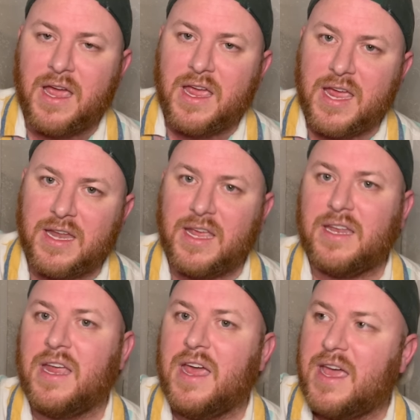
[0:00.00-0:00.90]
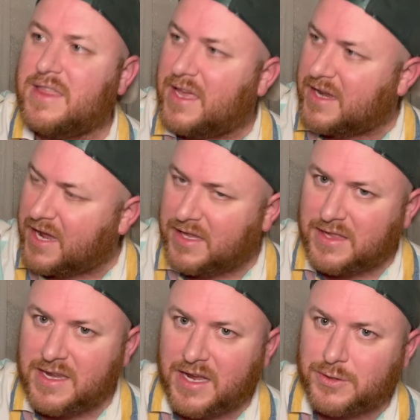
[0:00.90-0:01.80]
hit it, and then hit
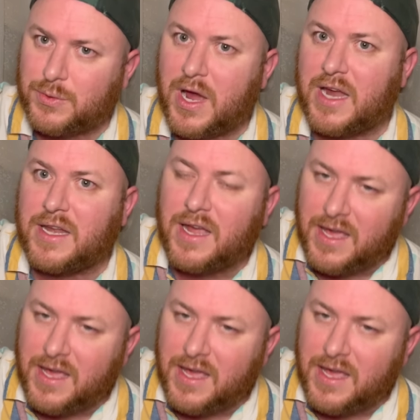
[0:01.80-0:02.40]
the next ride,